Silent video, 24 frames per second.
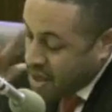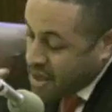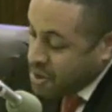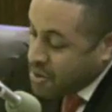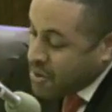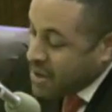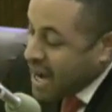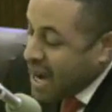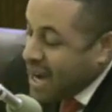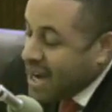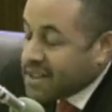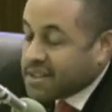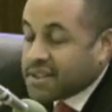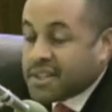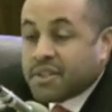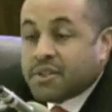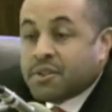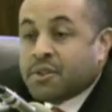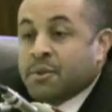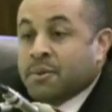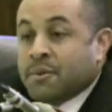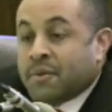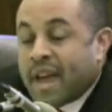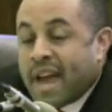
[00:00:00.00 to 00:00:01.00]
You guys,
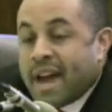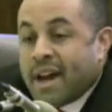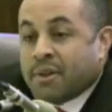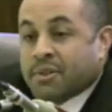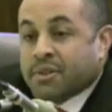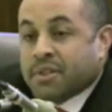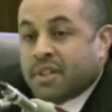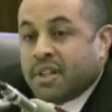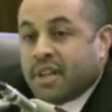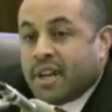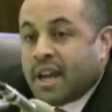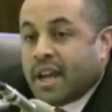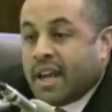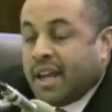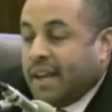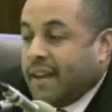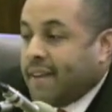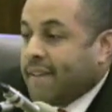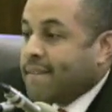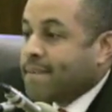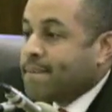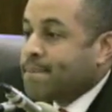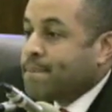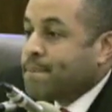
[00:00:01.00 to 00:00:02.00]
in
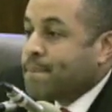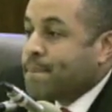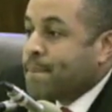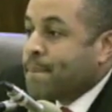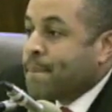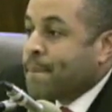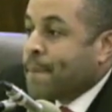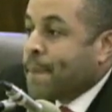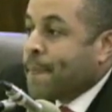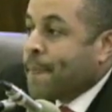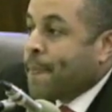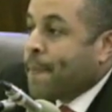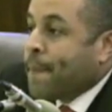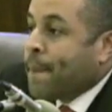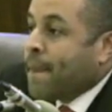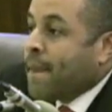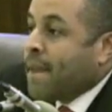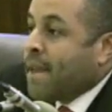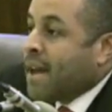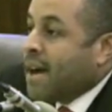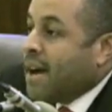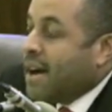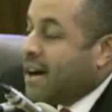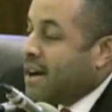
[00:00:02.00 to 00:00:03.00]
2008,
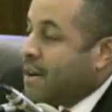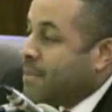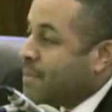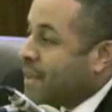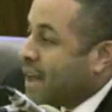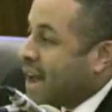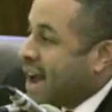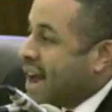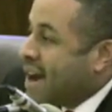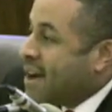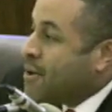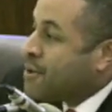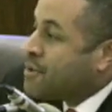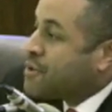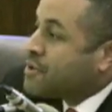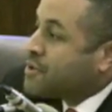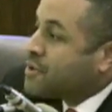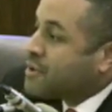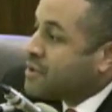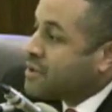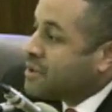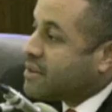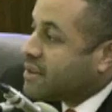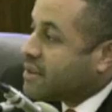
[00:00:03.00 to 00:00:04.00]
the
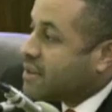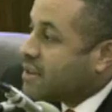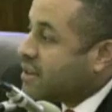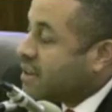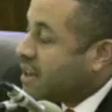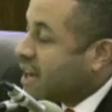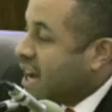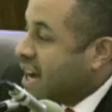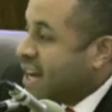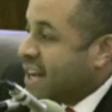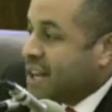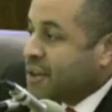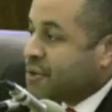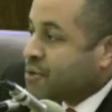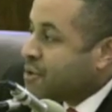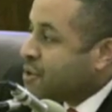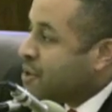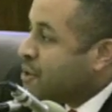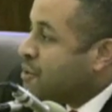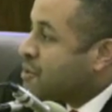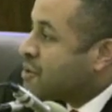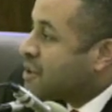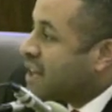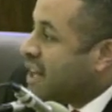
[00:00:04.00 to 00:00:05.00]
House, I
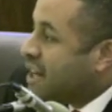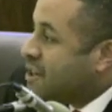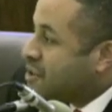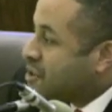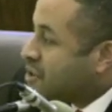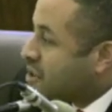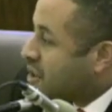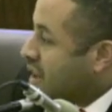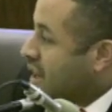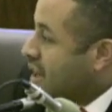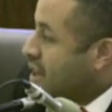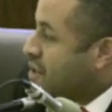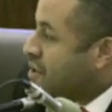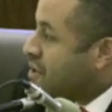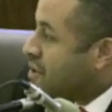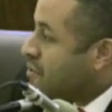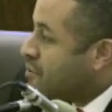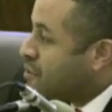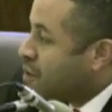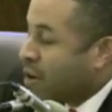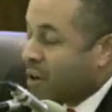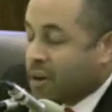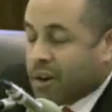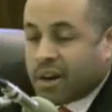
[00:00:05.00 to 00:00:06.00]
introduced
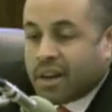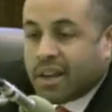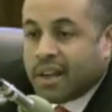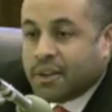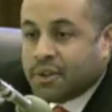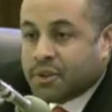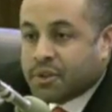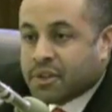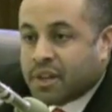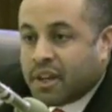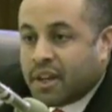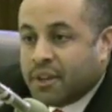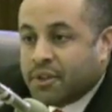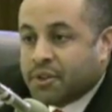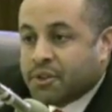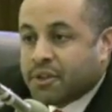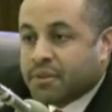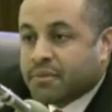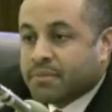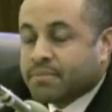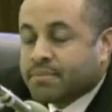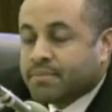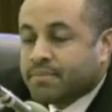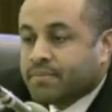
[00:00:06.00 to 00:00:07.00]
legislation, charter
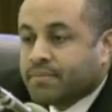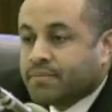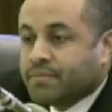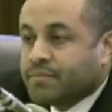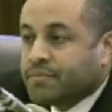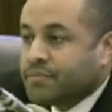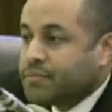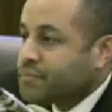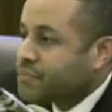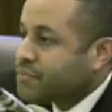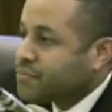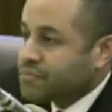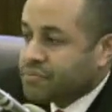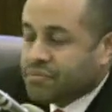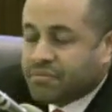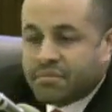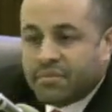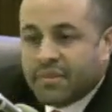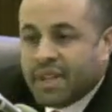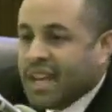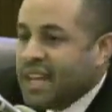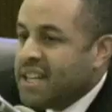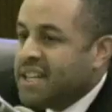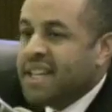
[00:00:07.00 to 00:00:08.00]
legislation.
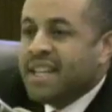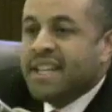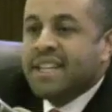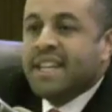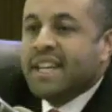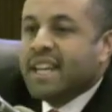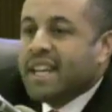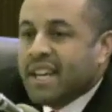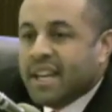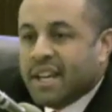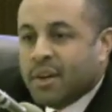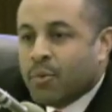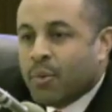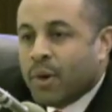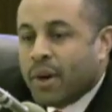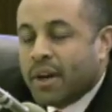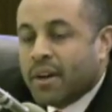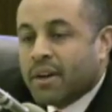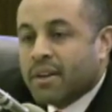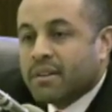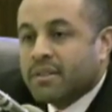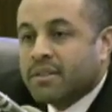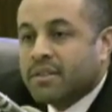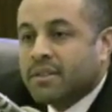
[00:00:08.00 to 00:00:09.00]
It didn't get anywhere.